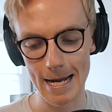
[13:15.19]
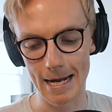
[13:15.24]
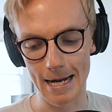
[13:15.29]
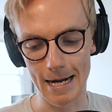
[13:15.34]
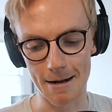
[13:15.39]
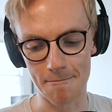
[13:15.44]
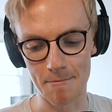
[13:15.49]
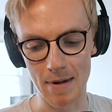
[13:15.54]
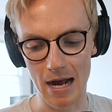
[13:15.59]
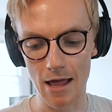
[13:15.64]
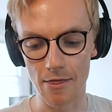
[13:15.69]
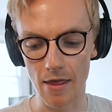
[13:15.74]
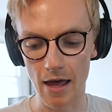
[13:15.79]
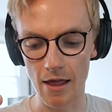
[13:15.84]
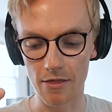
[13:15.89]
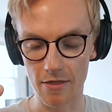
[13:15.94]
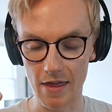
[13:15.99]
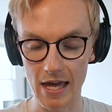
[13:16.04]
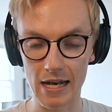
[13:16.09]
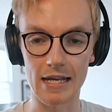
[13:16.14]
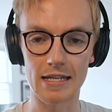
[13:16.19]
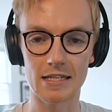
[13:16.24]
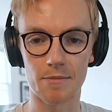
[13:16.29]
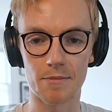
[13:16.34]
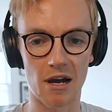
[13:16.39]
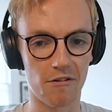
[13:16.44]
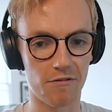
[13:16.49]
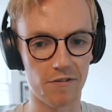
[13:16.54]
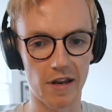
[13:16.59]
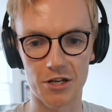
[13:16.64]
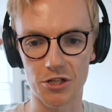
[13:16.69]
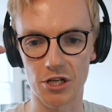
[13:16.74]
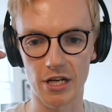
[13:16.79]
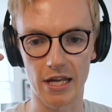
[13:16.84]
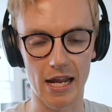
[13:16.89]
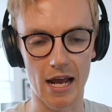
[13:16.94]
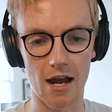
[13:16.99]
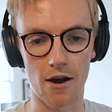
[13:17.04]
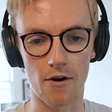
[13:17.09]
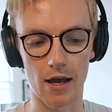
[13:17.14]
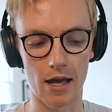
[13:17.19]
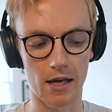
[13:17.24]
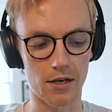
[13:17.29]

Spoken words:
And then it's about fleshing it out.